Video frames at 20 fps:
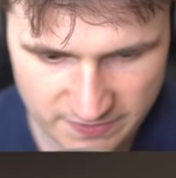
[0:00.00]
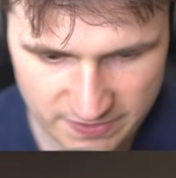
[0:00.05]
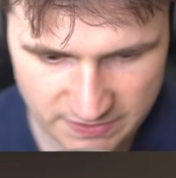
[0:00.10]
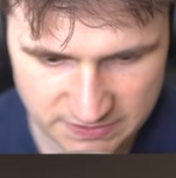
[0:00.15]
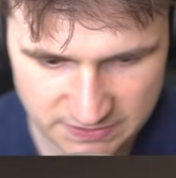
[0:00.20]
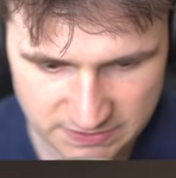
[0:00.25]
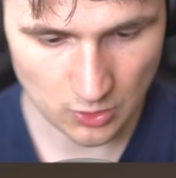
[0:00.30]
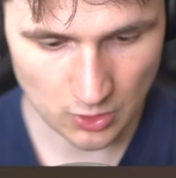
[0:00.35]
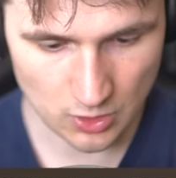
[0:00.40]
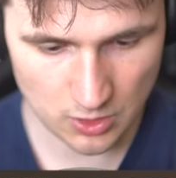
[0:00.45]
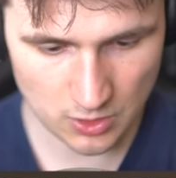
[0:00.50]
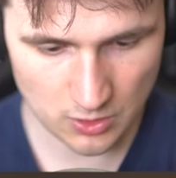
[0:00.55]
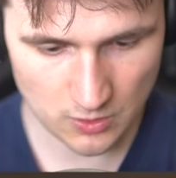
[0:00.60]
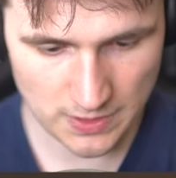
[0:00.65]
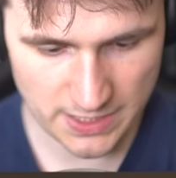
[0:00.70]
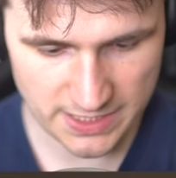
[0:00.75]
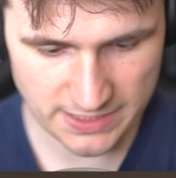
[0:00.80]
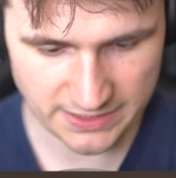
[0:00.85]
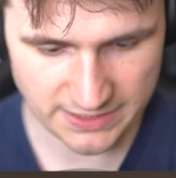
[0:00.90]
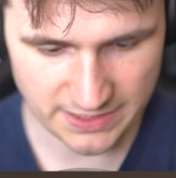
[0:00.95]
this? Oh,
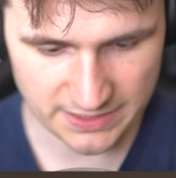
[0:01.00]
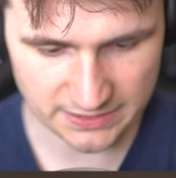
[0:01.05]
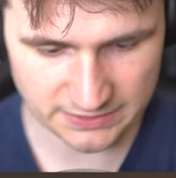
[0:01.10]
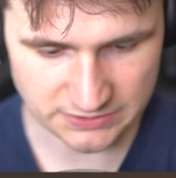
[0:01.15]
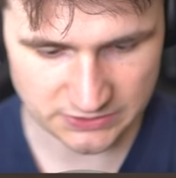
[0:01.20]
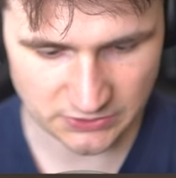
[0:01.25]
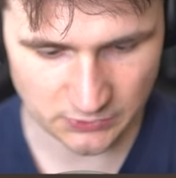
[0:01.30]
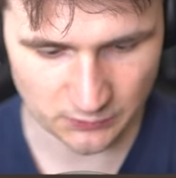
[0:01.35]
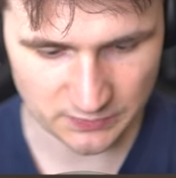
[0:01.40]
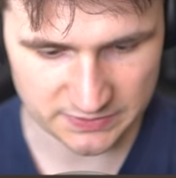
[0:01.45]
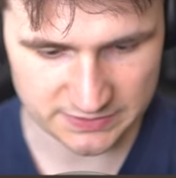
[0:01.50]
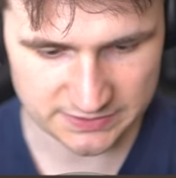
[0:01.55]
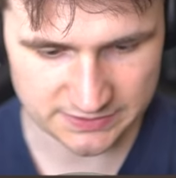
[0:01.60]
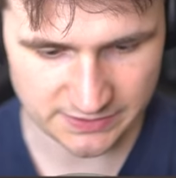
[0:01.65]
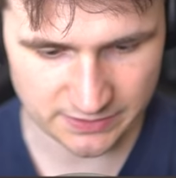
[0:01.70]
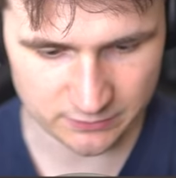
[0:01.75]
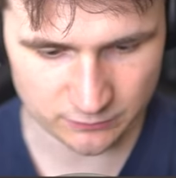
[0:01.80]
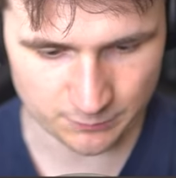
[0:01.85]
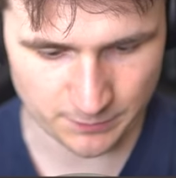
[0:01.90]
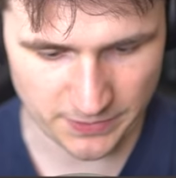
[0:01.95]
I get it. So
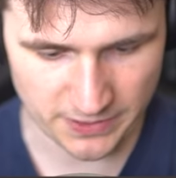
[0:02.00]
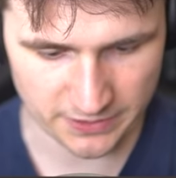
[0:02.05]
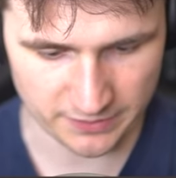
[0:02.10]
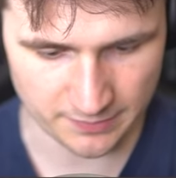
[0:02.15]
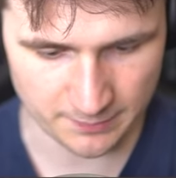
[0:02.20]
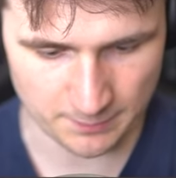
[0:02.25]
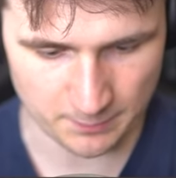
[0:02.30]
instead of buying a